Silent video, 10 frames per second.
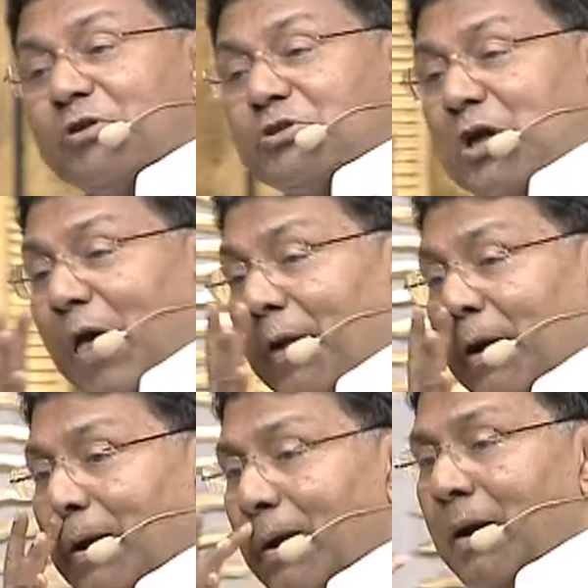
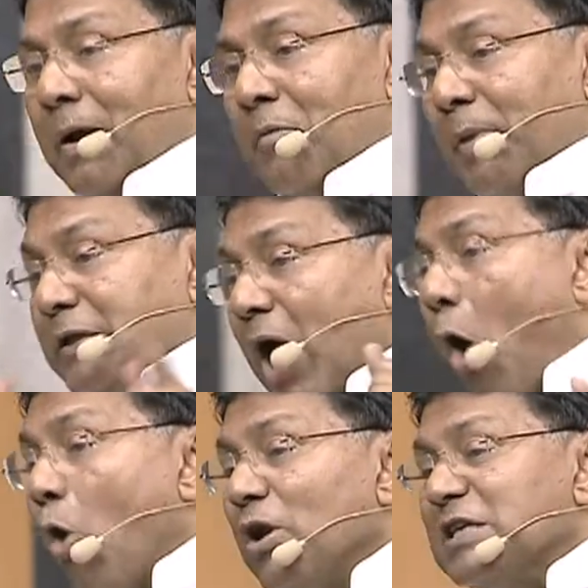together. But the
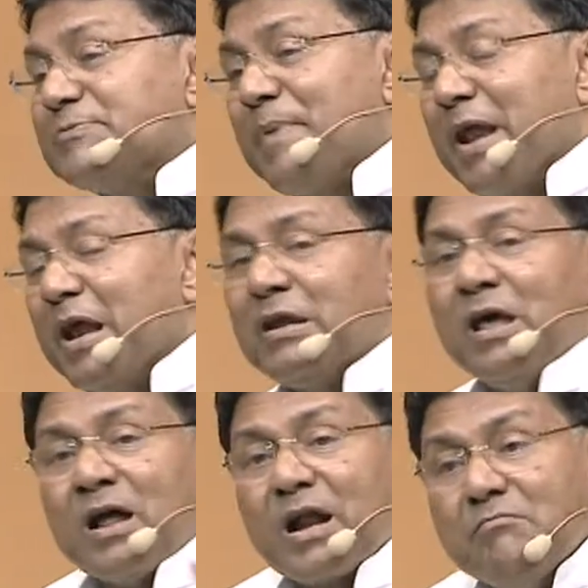Holy Spirit
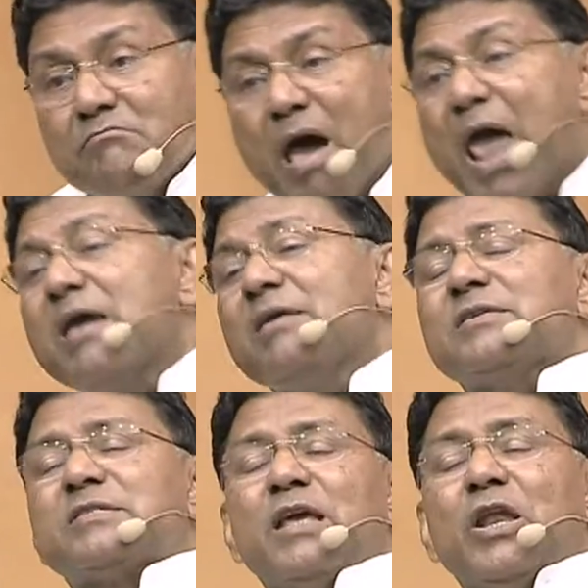
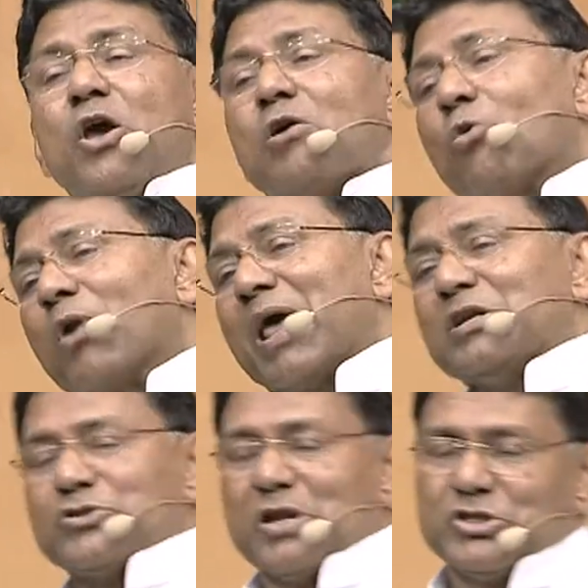remains in your
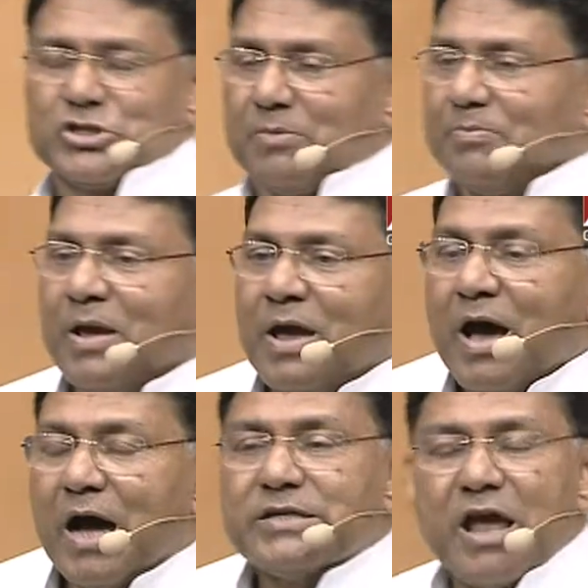relationship
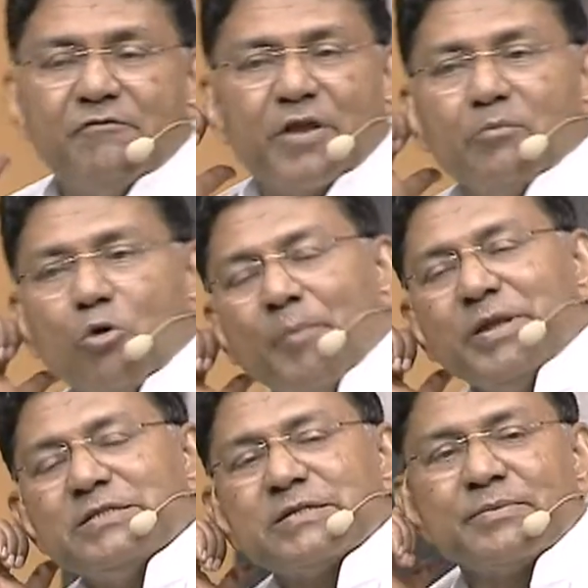at every moment.